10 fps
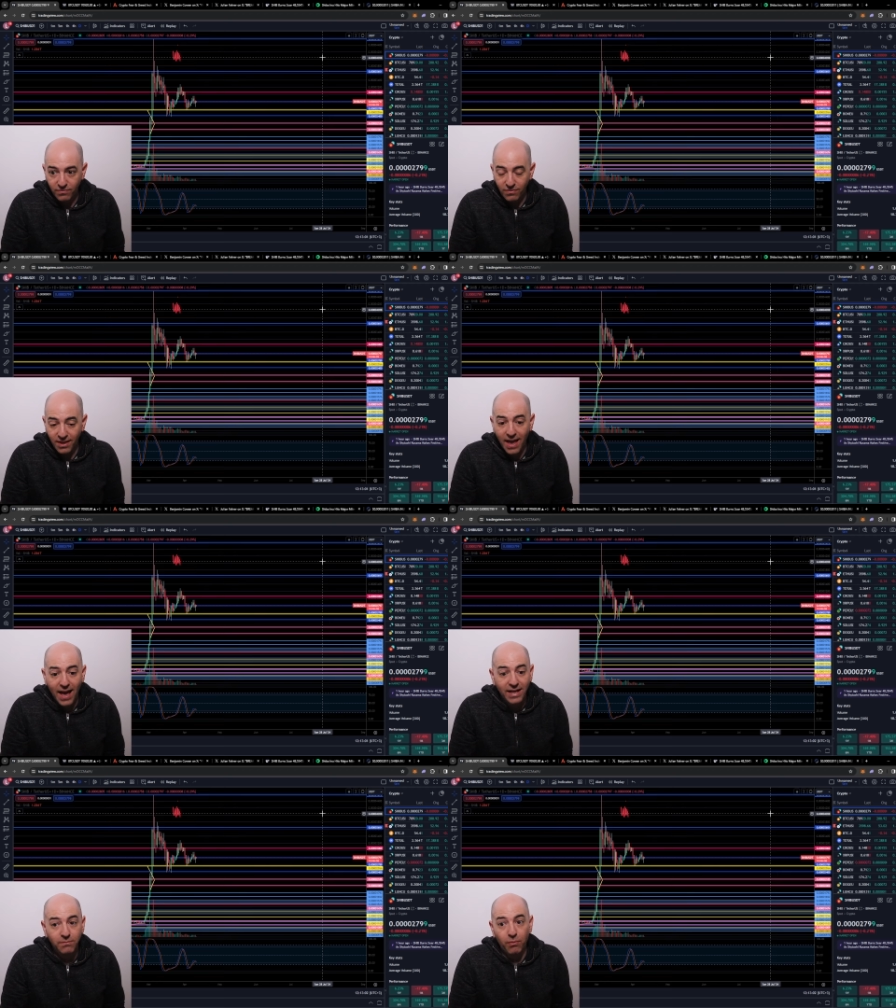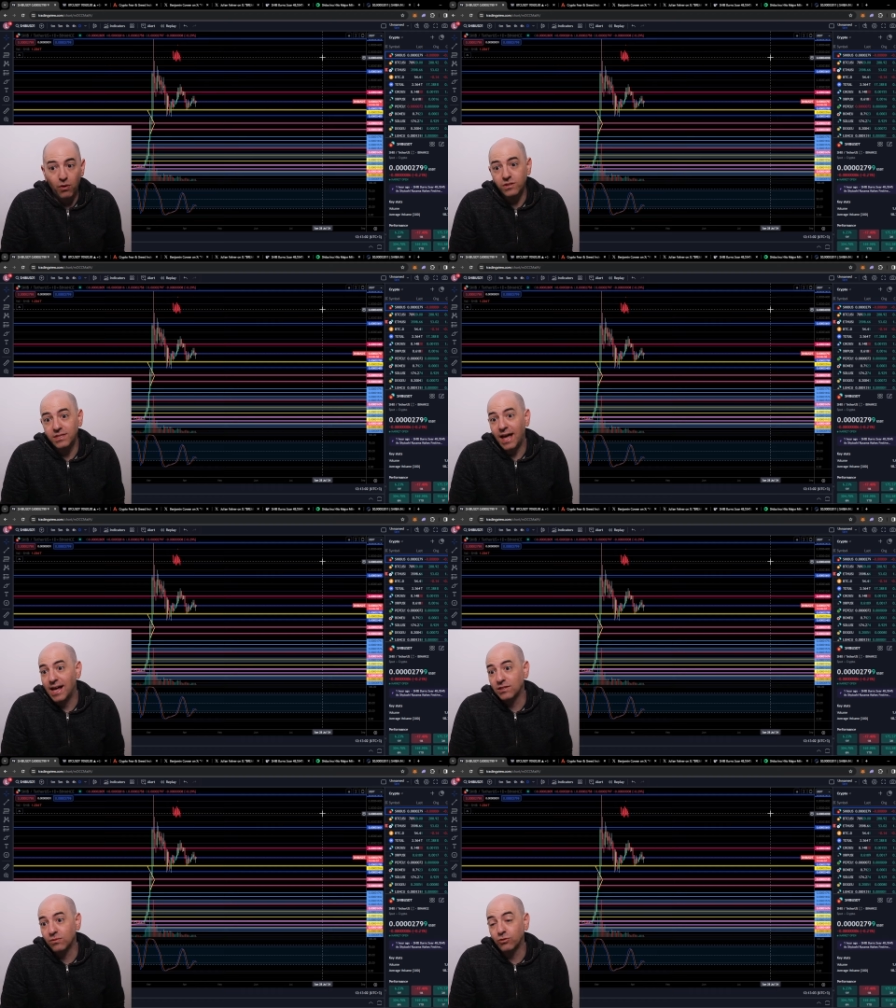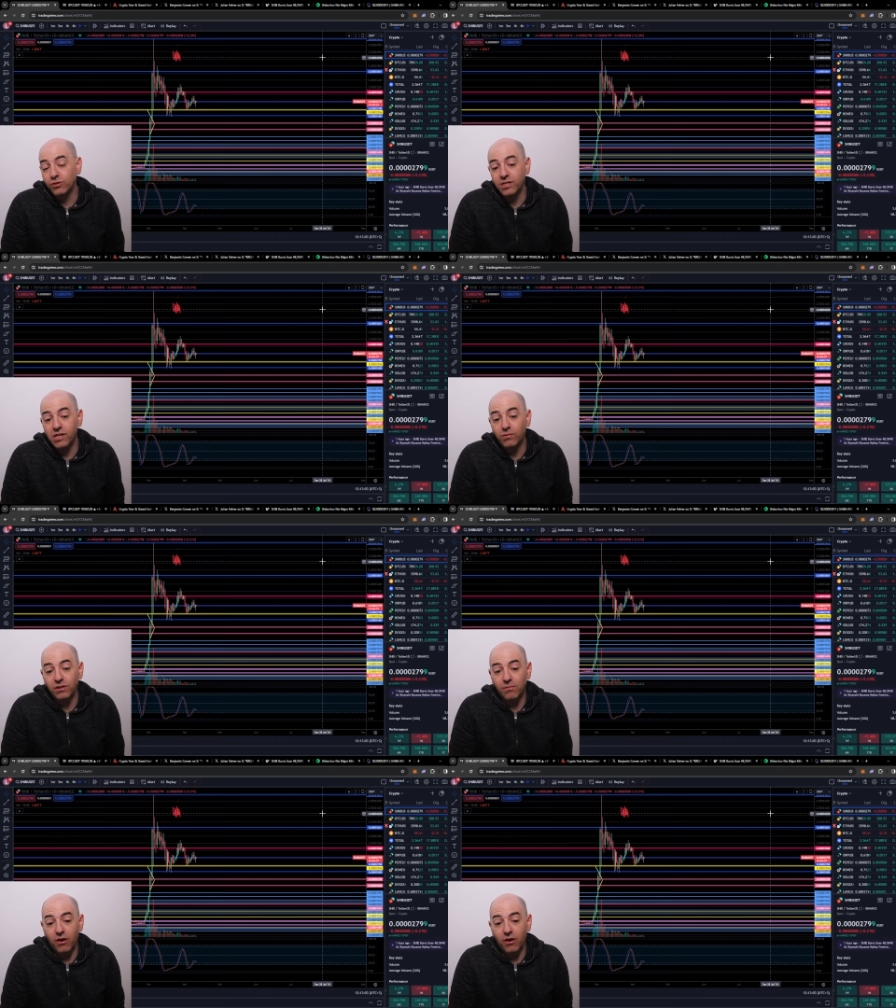and post that, we'll see what the